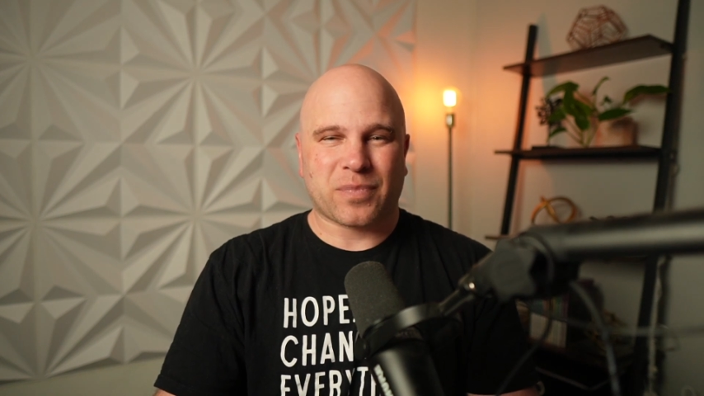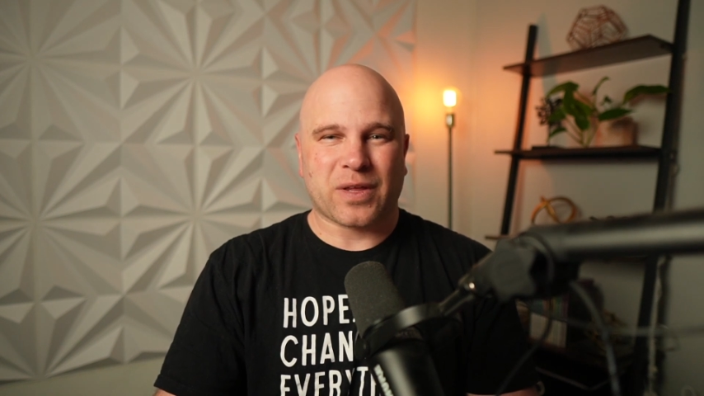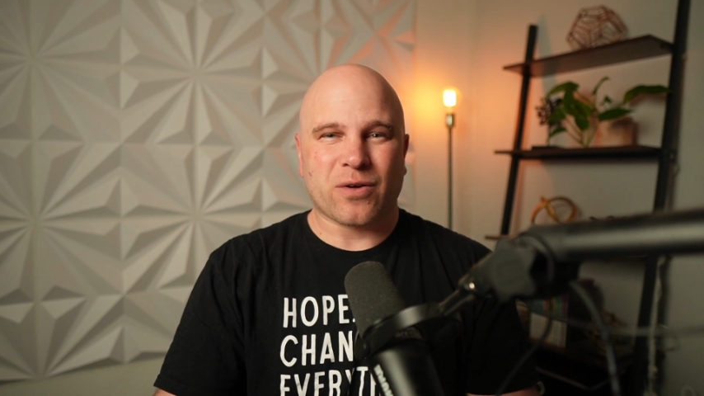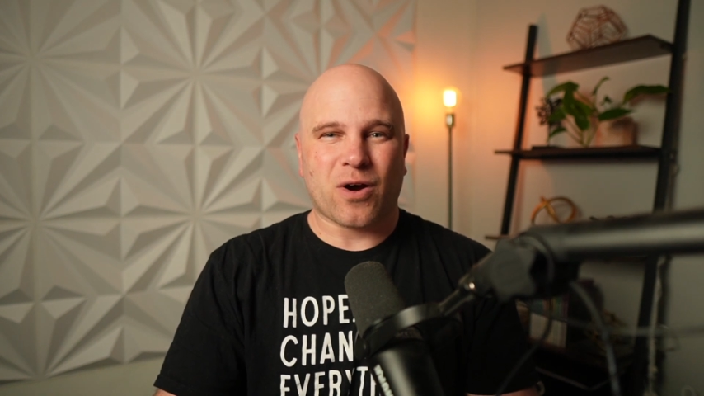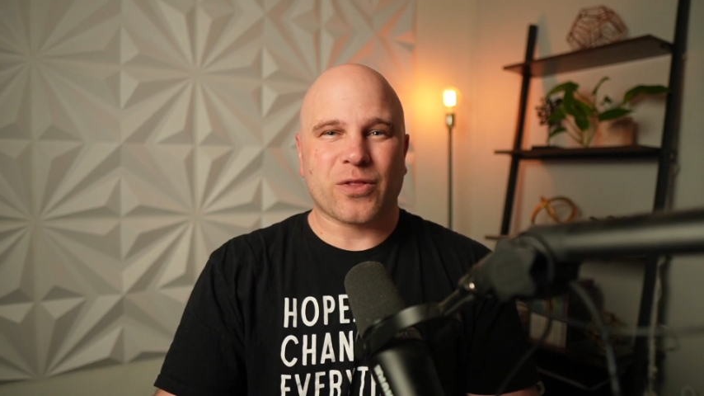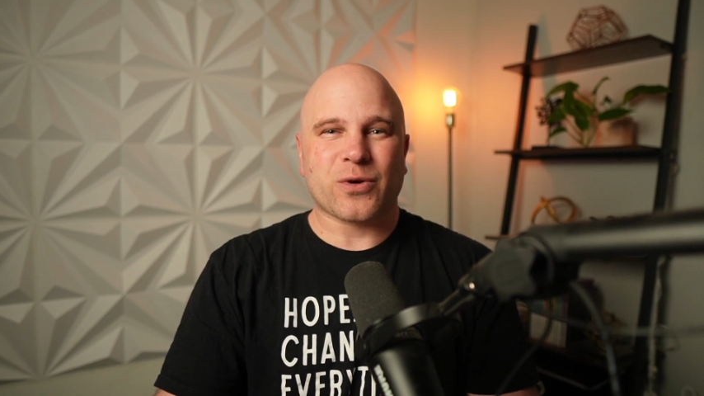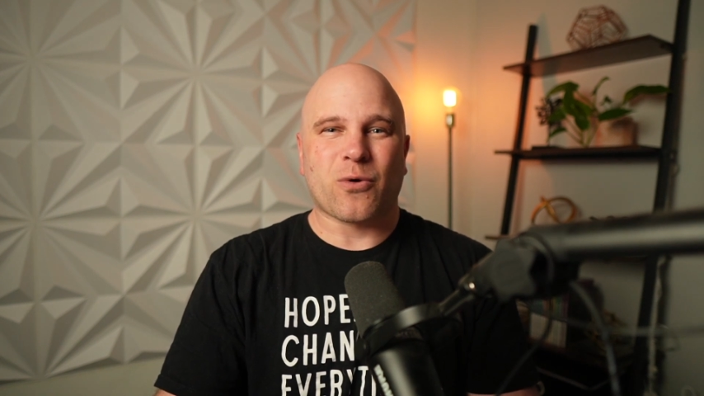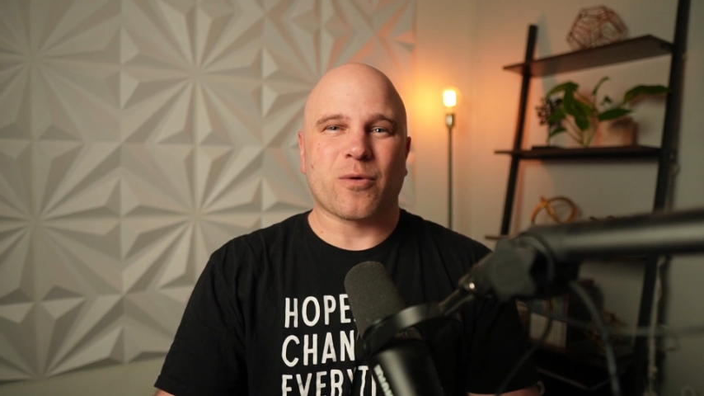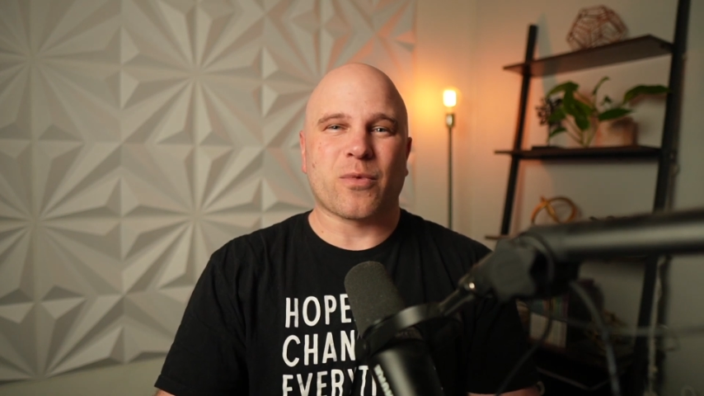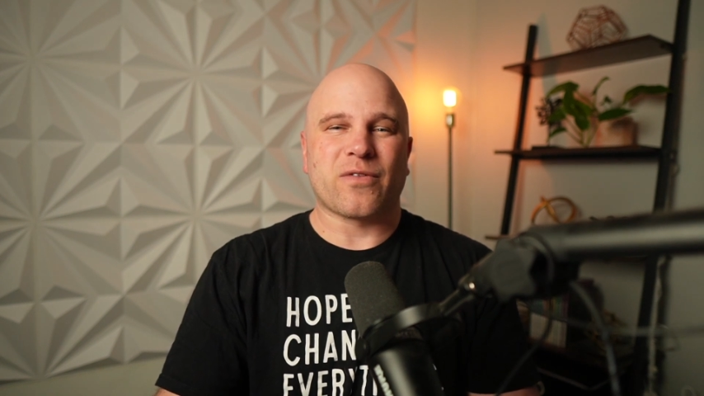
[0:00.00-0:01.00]
Here are the
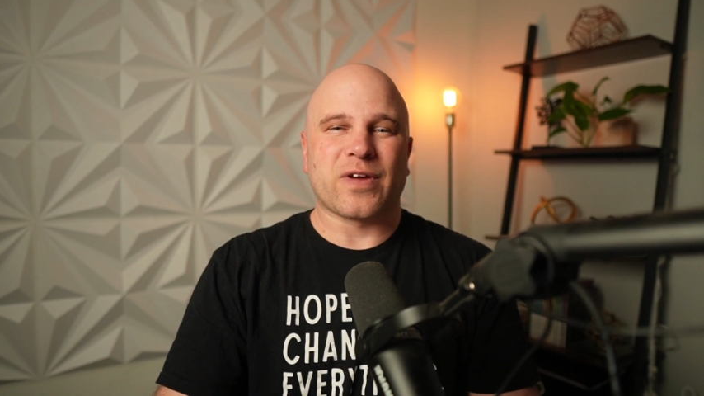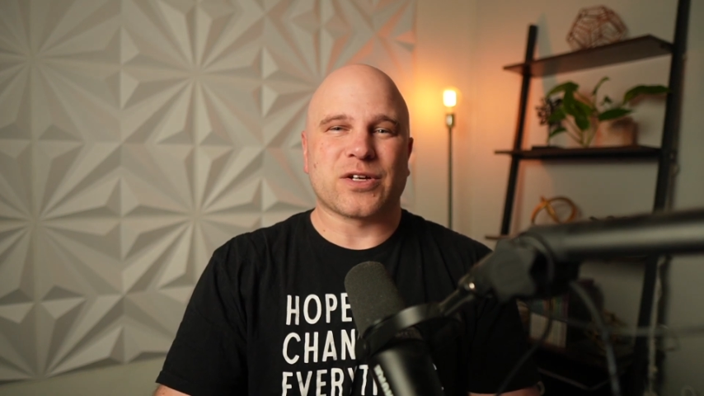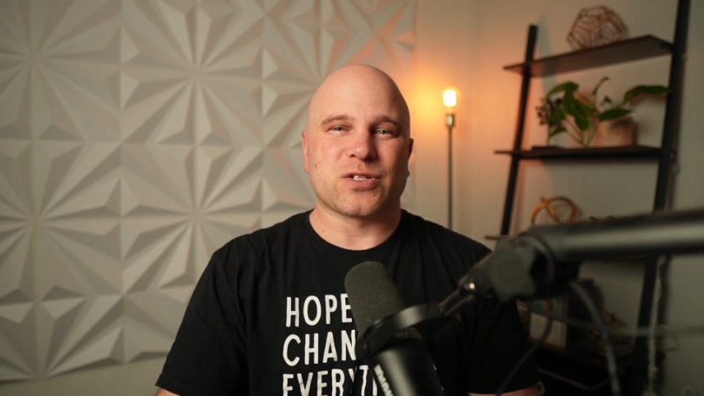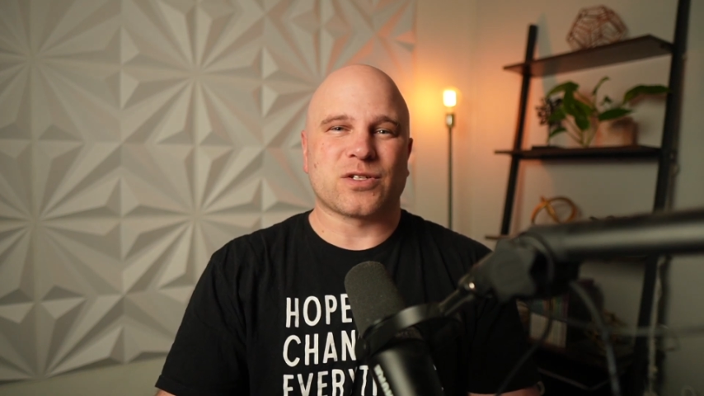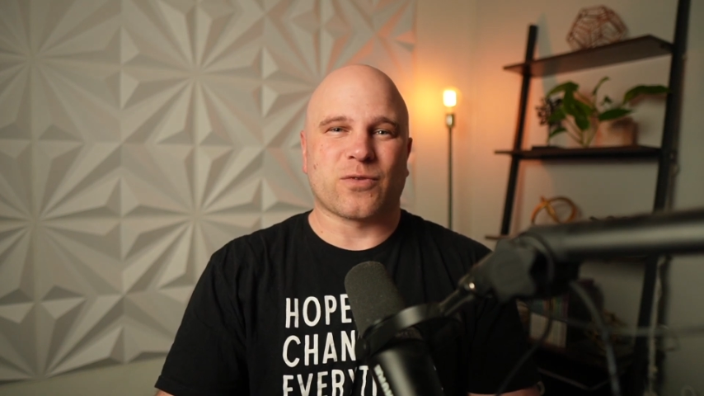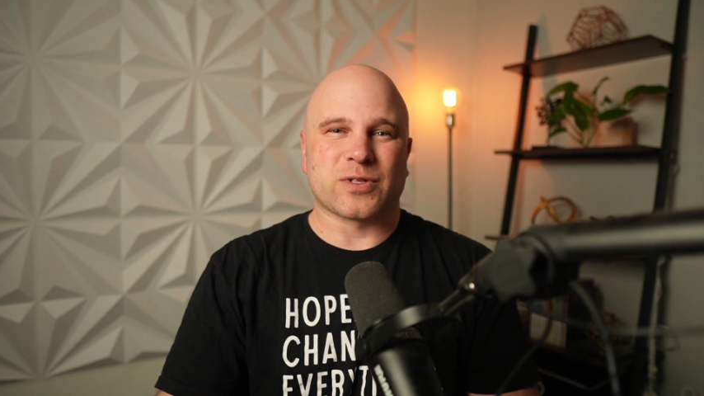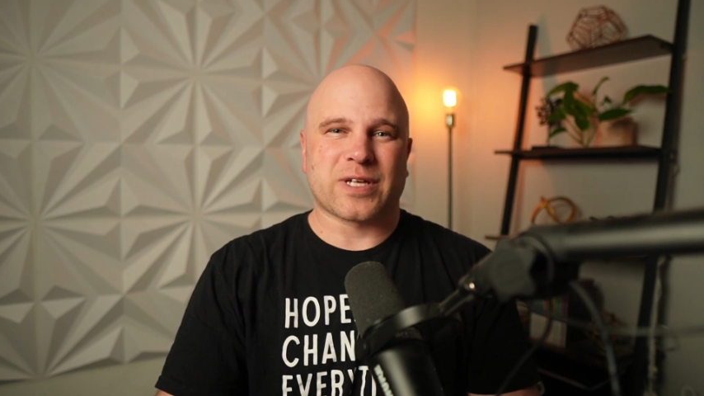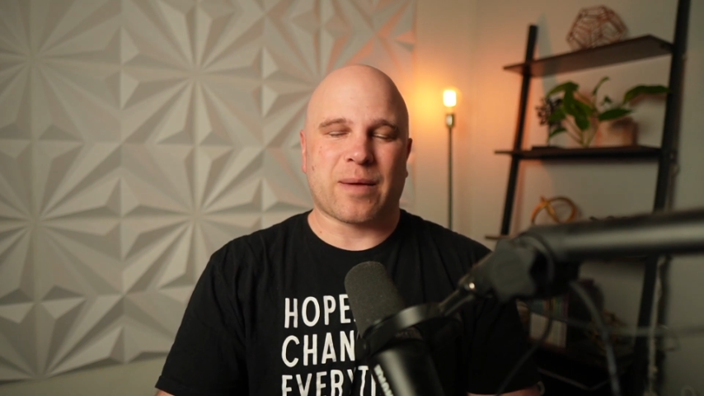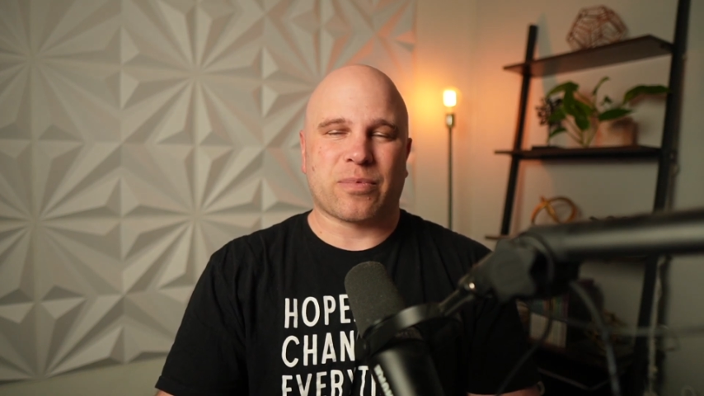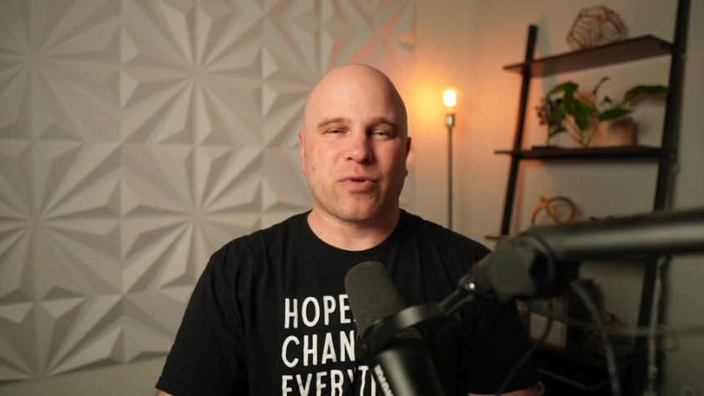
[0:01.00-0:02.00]
core motivations for
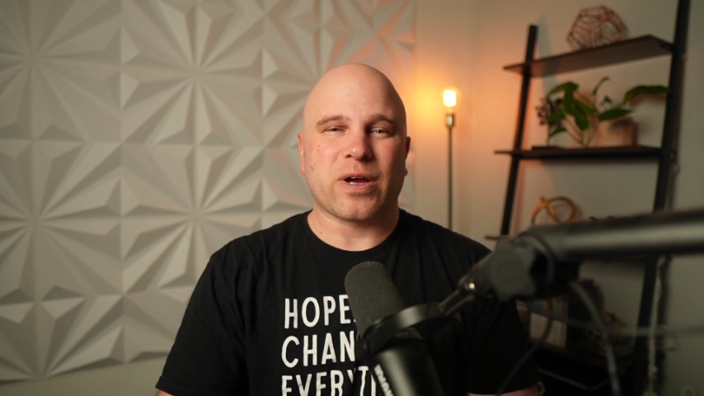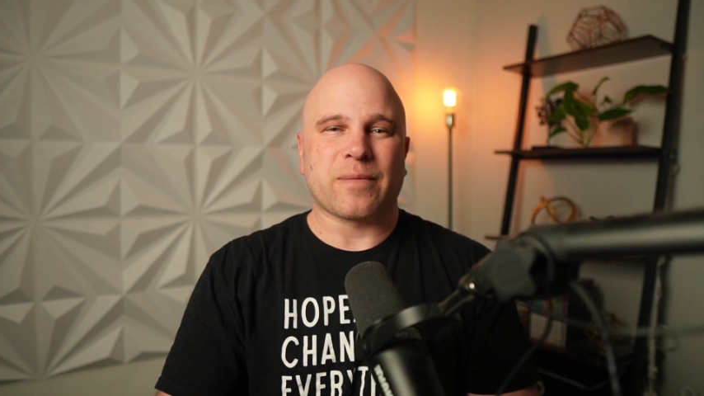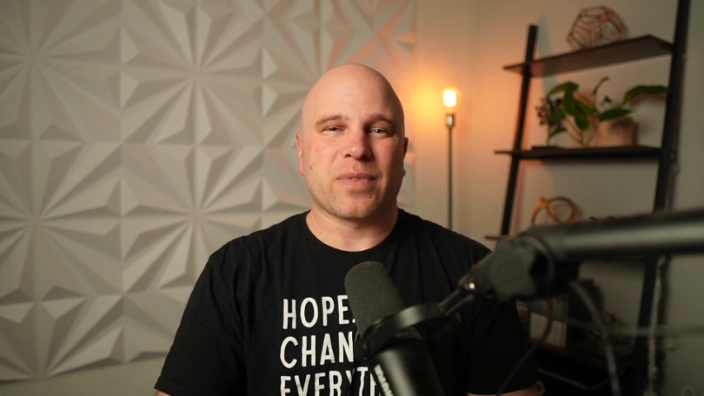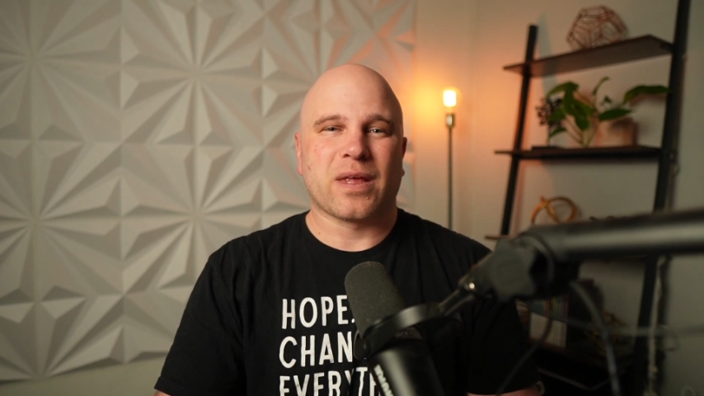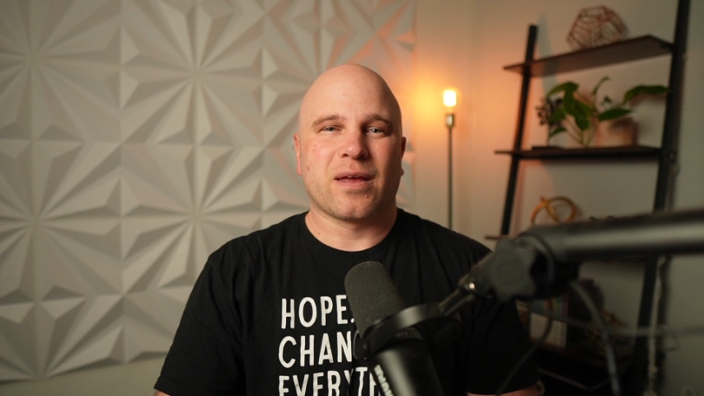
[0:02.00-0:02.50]
type 3.